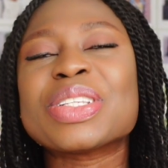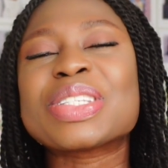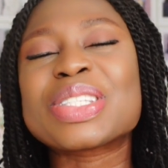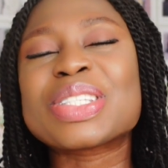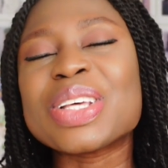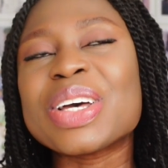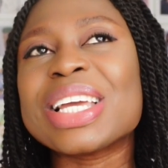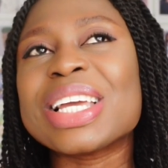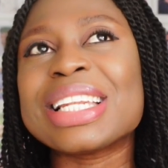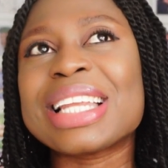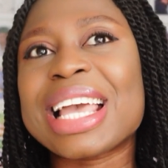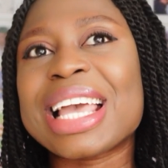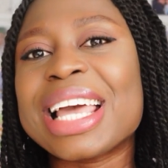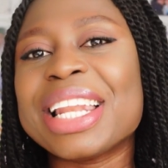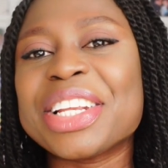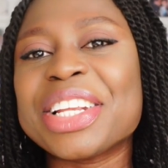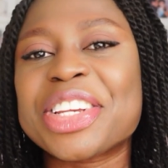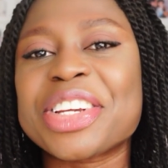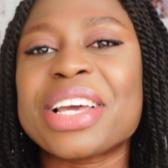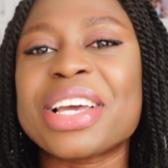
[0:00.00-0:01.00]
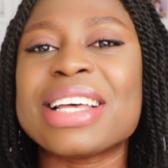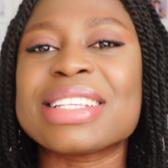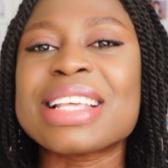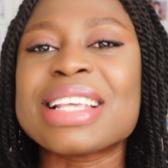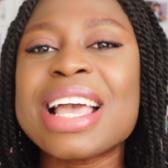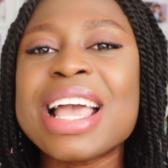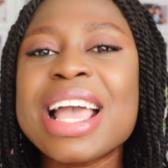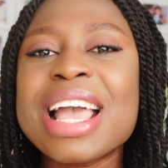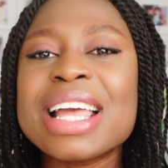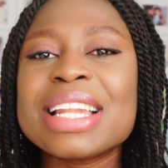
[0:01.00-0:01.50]
So in the NHS,
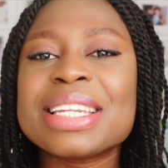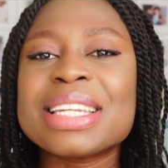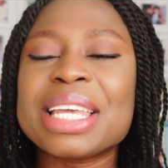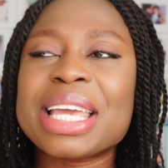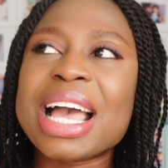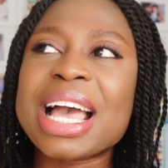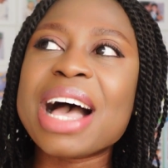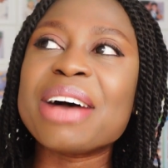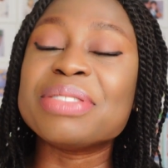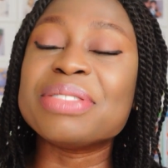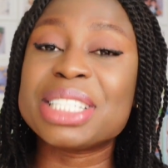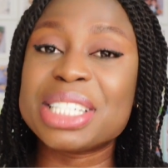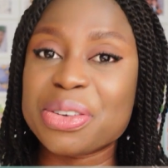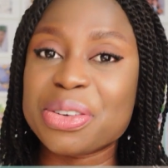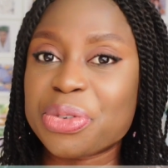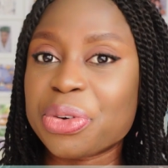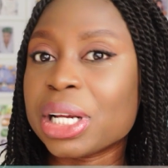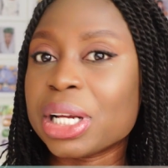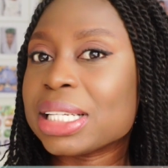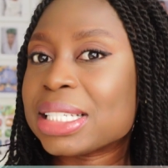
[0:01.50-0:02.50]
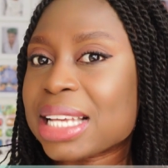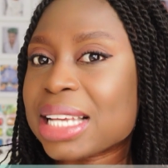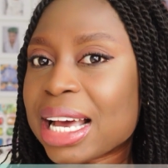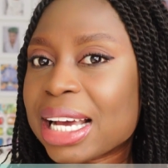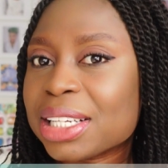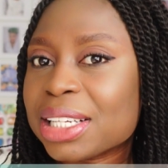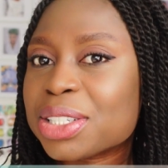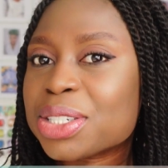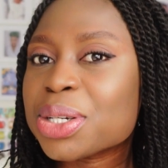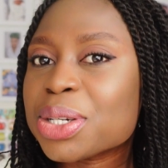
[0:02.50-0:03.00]
they have different
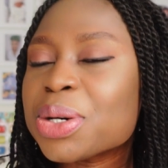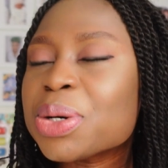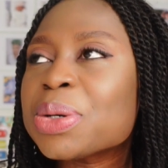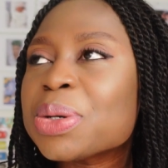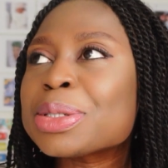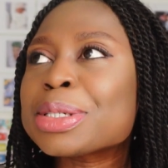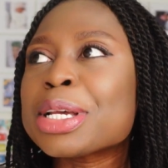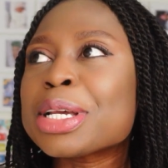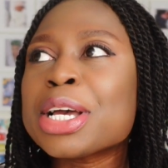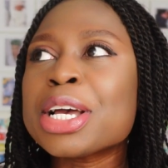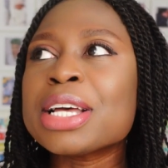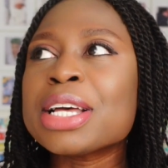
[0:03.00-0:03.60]
titles.